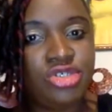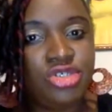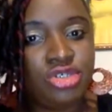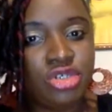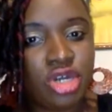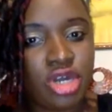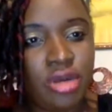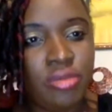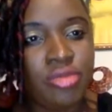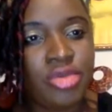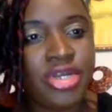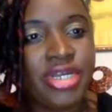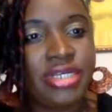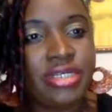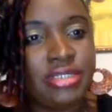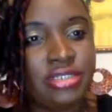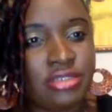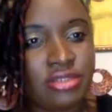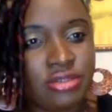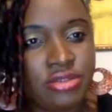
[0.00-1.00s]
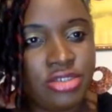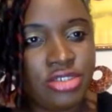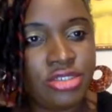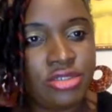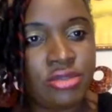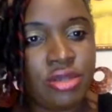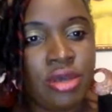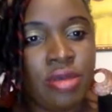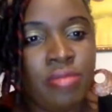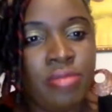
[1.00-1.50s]
you are bringing
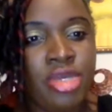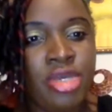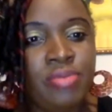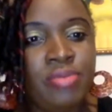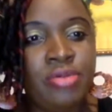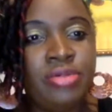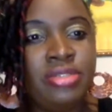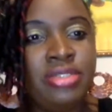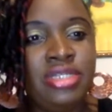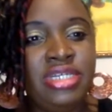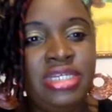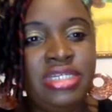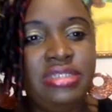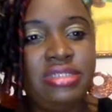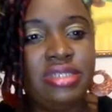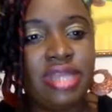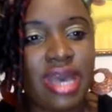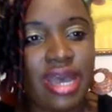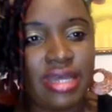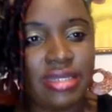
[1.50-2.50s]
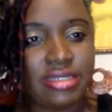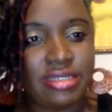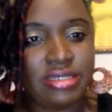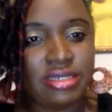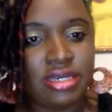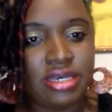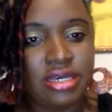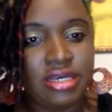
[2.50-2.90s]
solution. People need that.